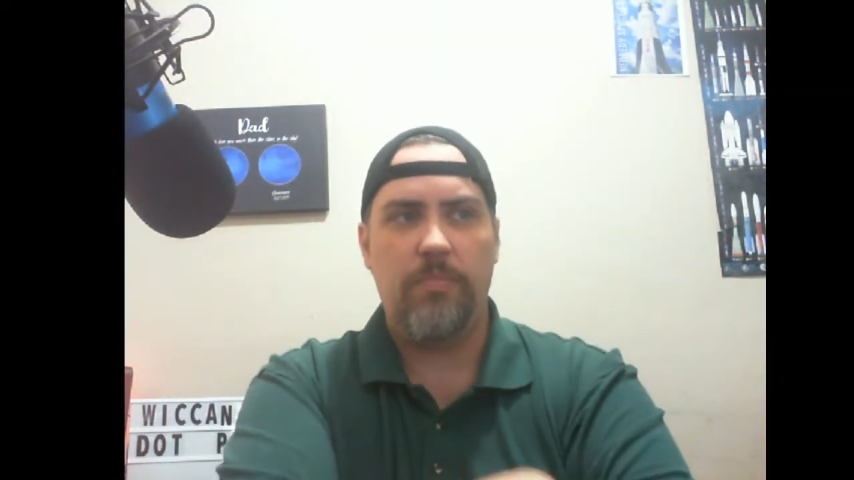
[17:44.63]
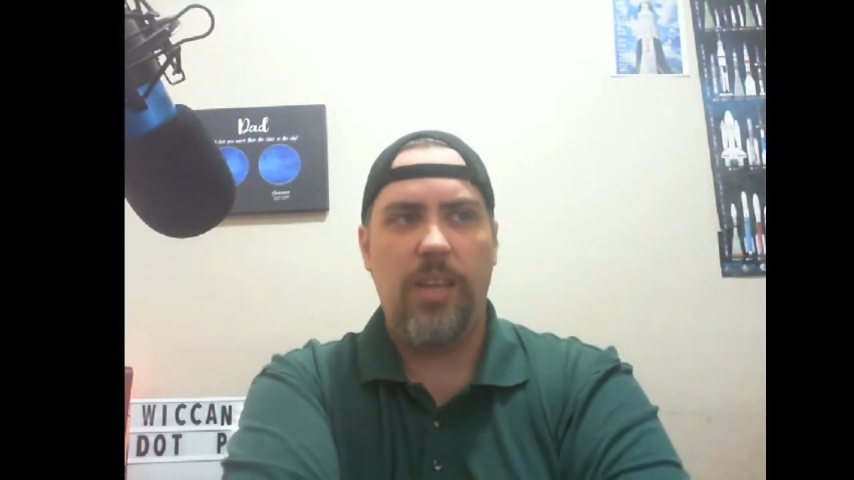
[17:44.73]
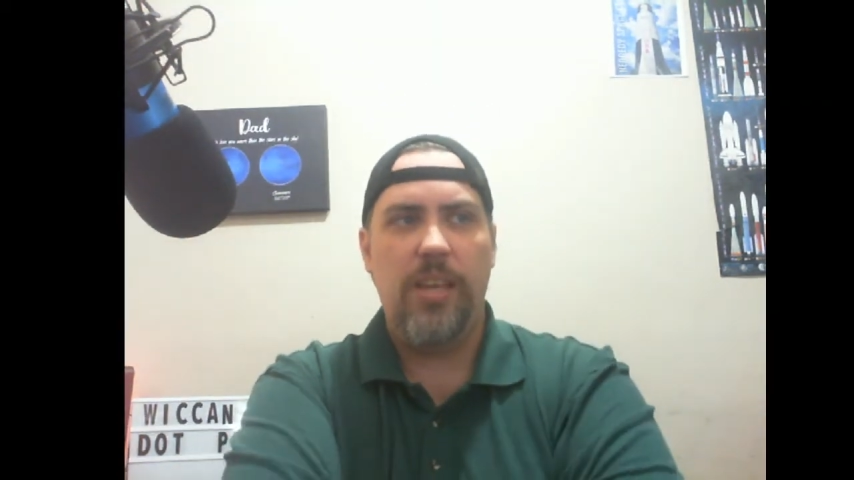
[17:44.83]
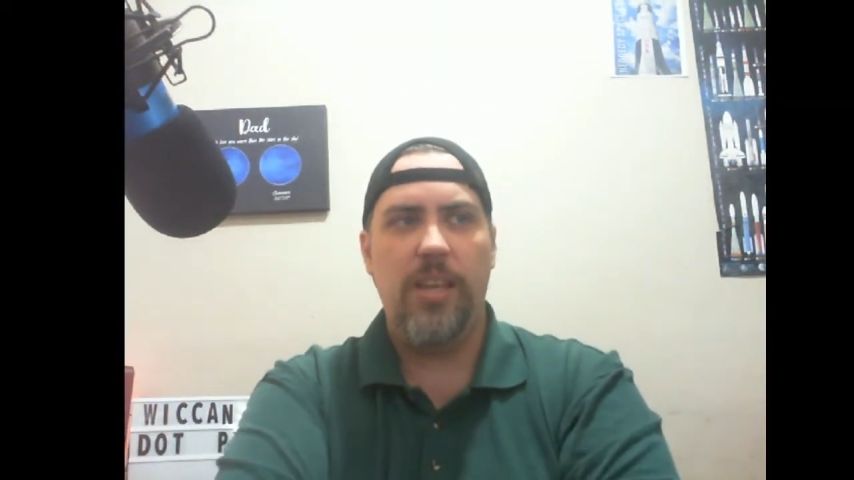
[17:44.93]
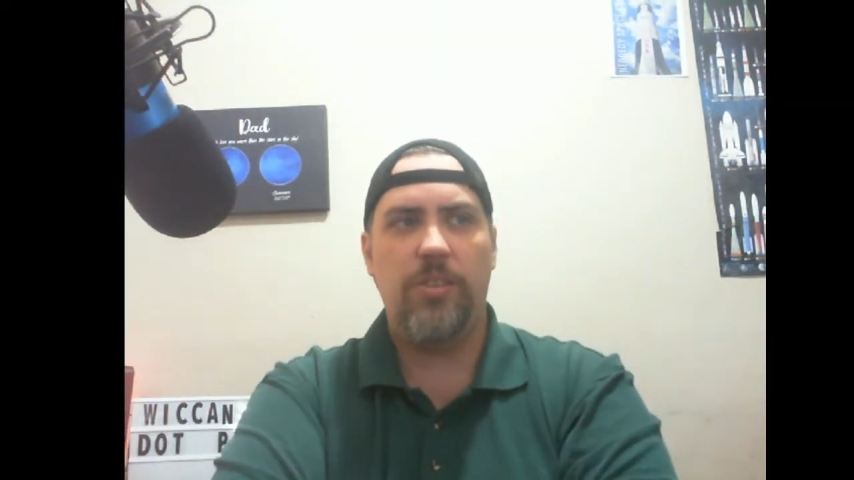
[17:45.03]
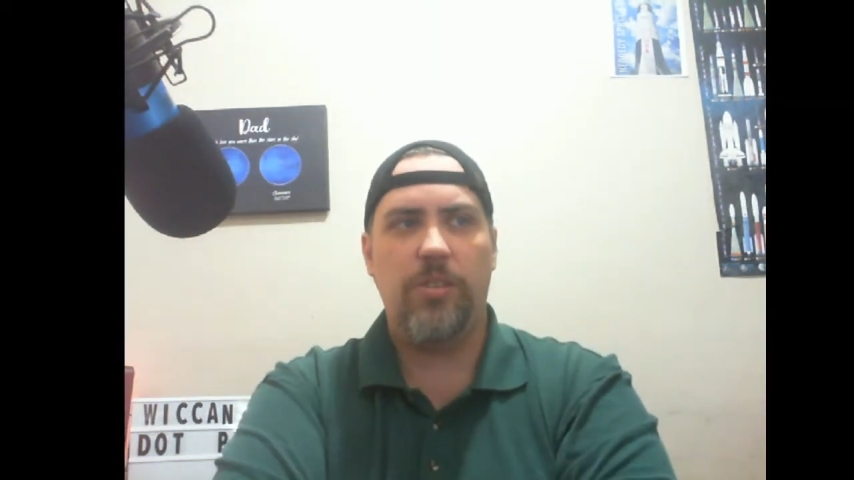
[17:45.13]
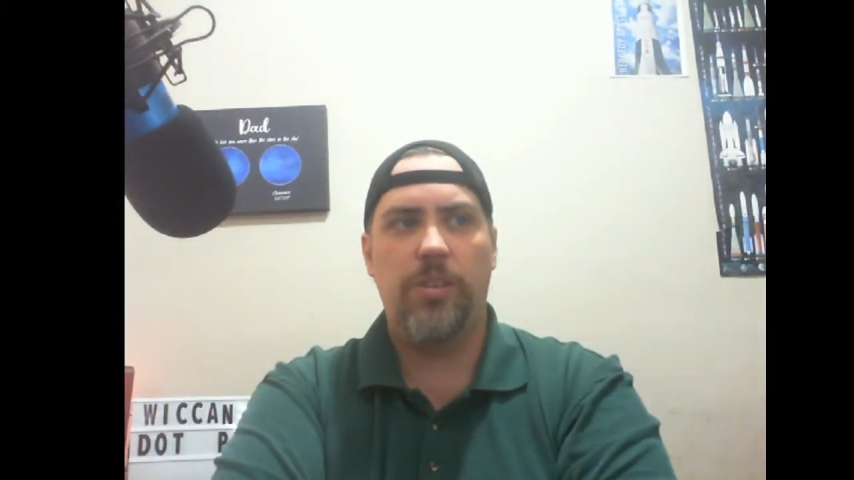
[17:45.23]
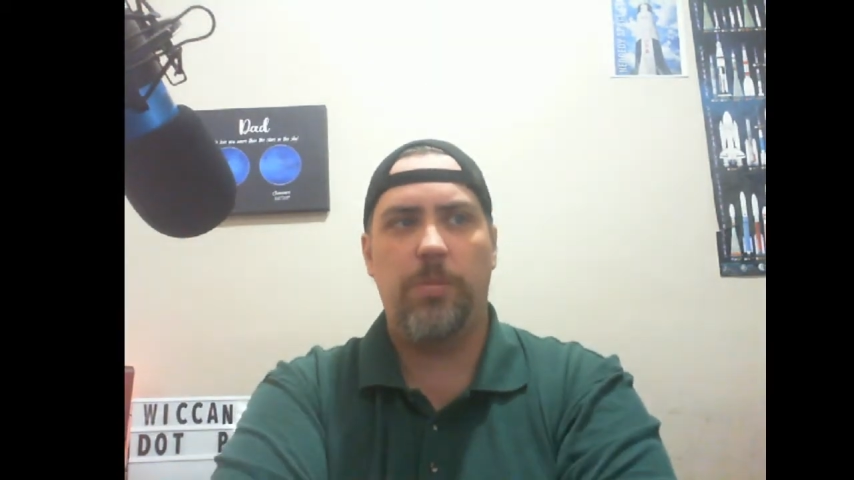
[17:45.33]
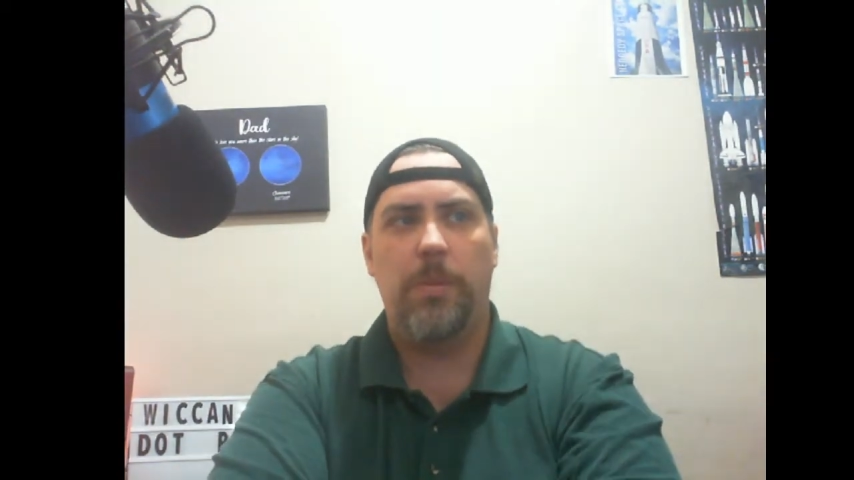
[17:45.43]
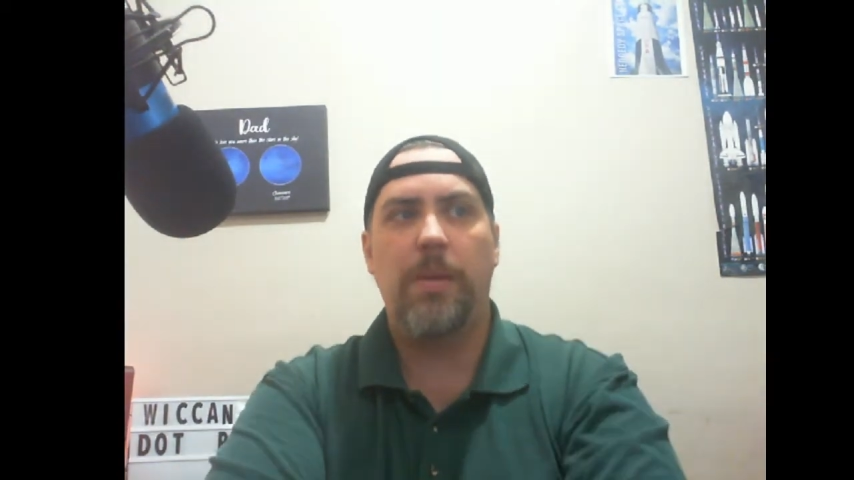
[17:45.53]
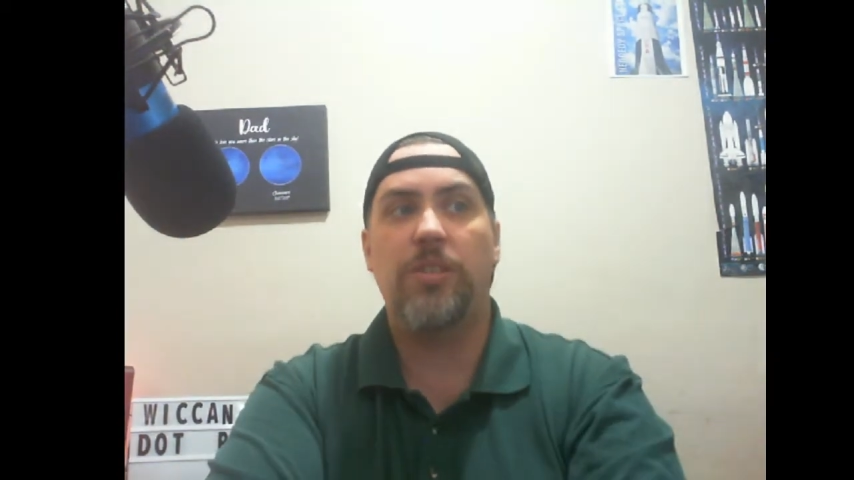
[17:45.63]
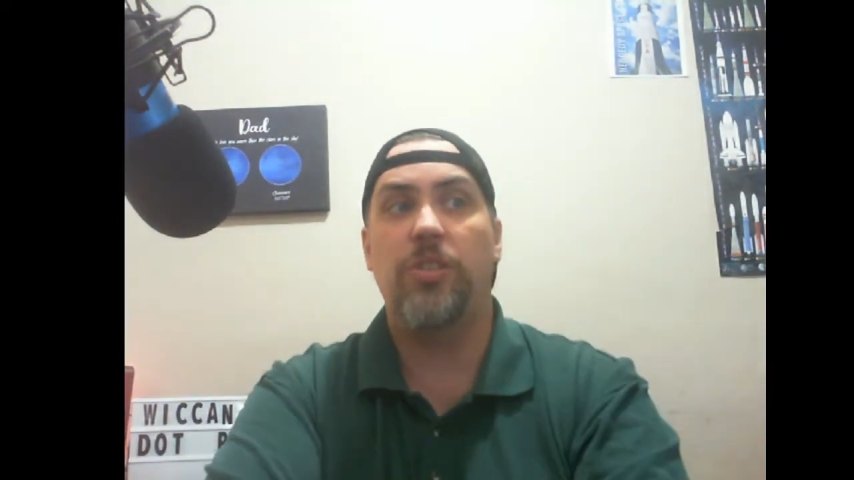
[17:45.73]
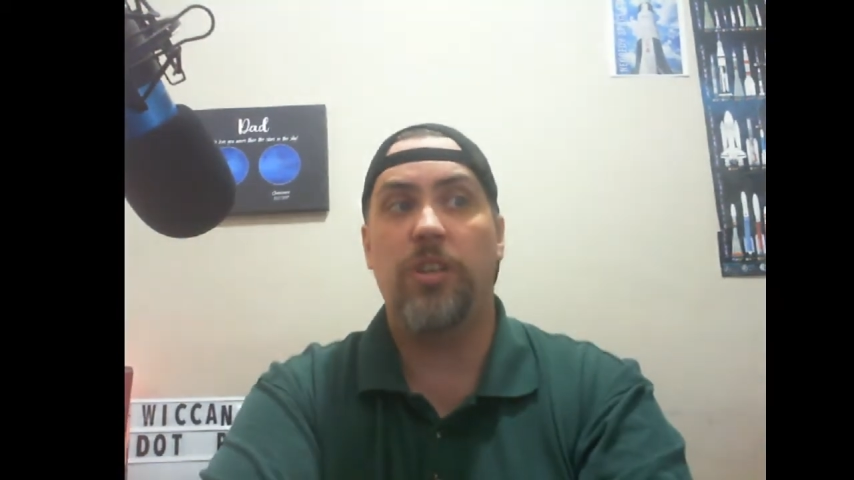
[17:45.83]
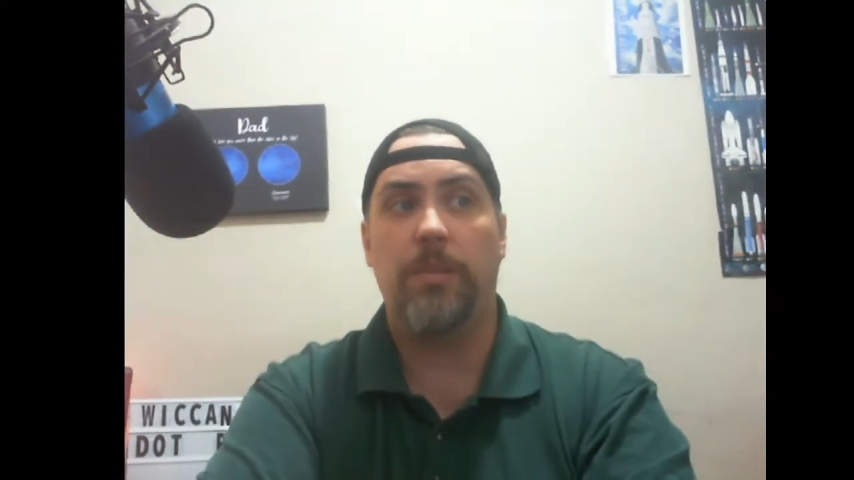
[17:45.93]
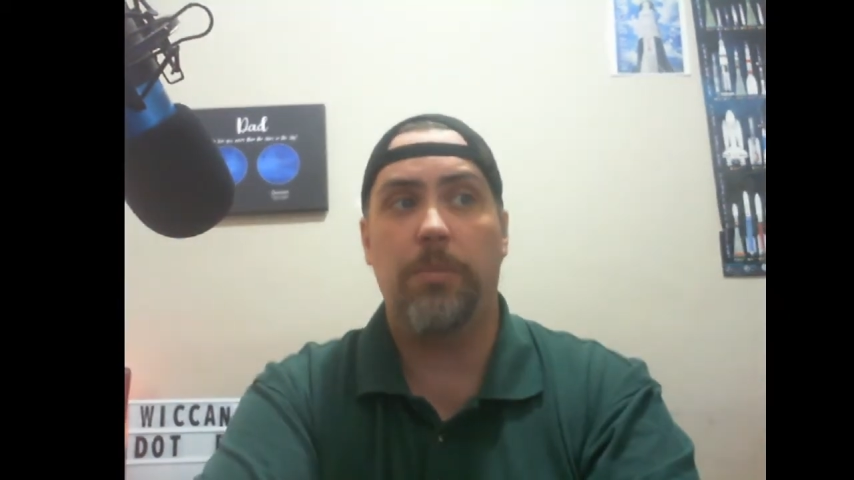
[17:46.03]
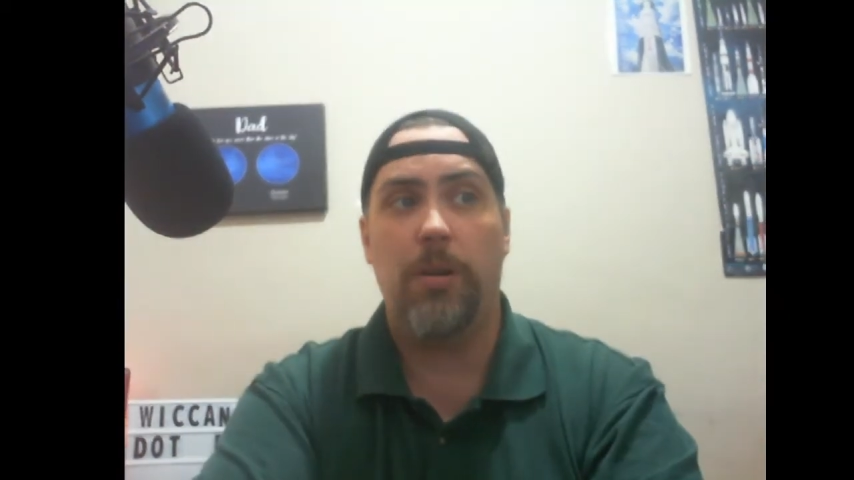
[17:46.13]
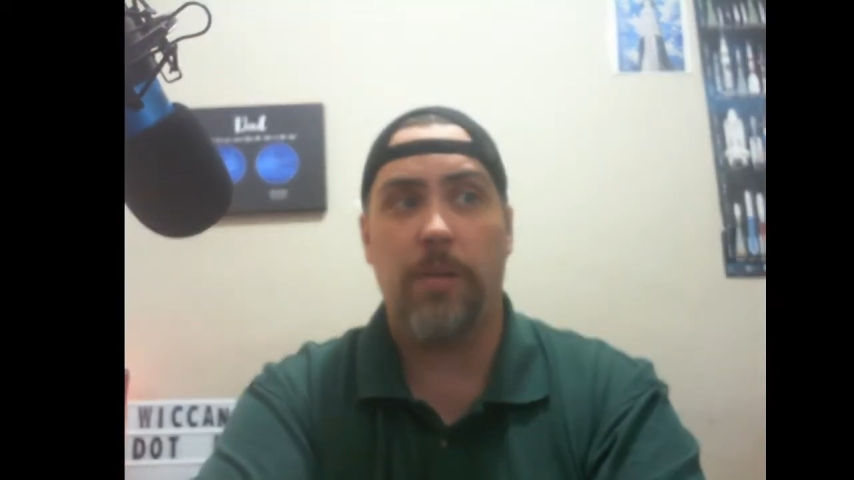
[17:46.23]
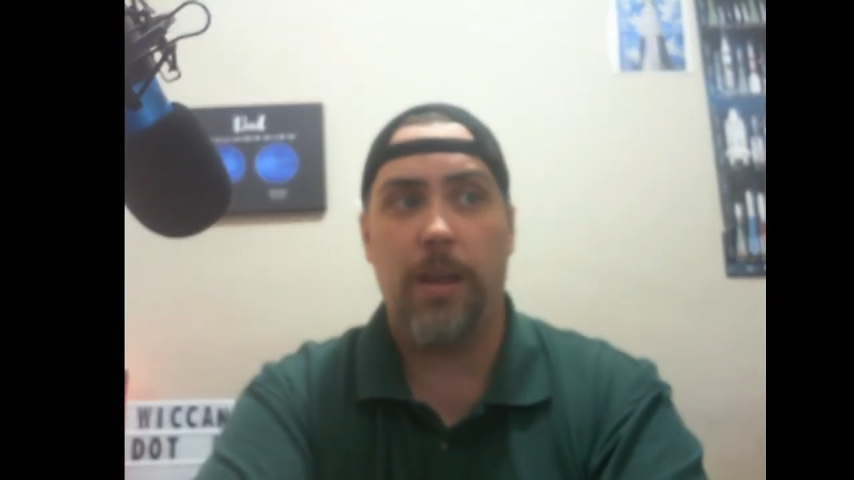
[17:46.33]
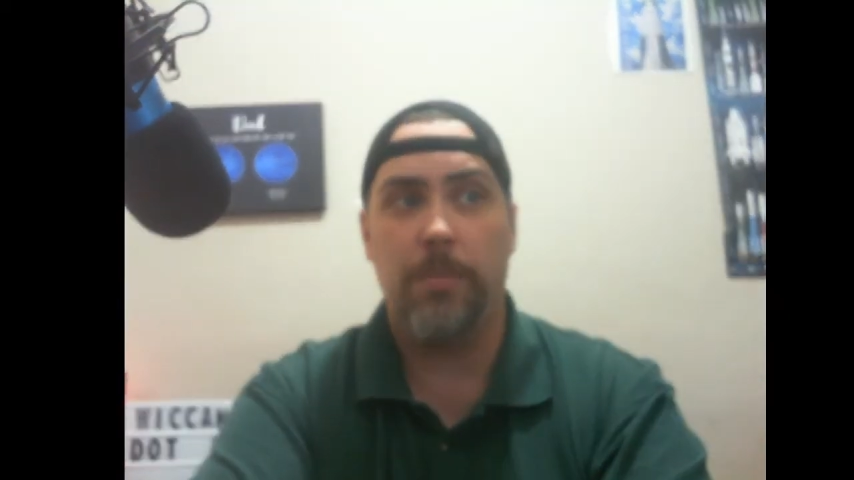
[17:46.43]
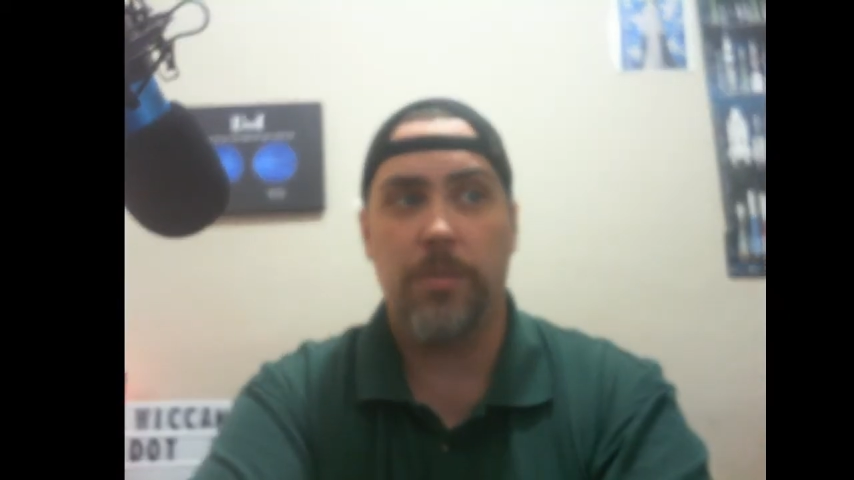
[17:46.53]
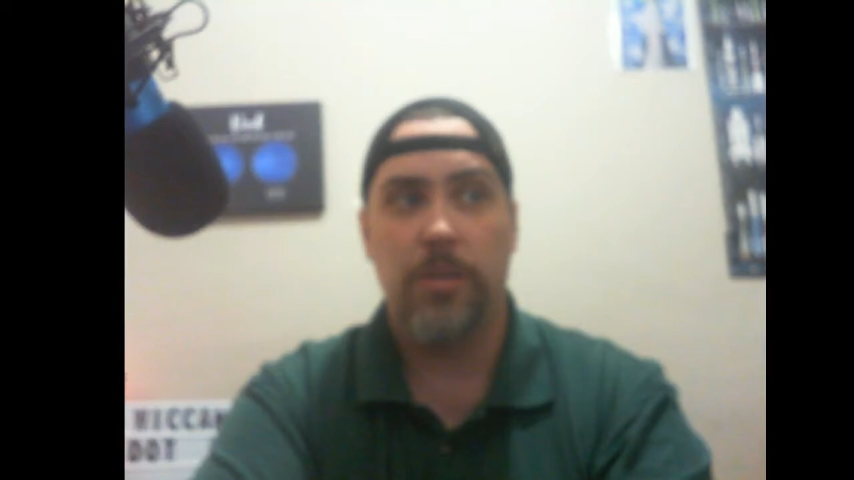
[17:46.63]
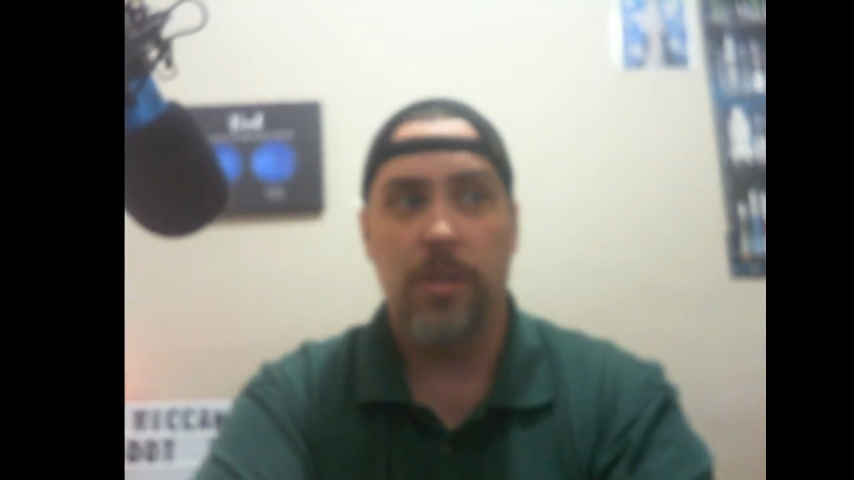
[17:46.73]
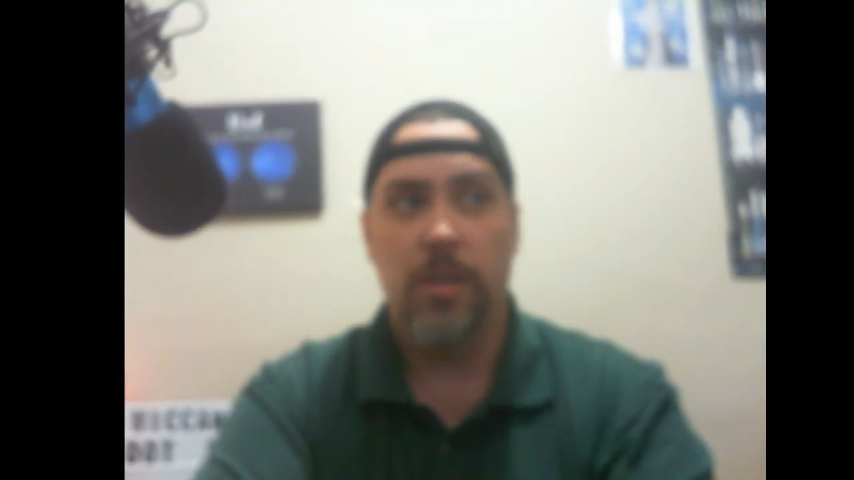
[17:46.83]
There used to be messaging programs.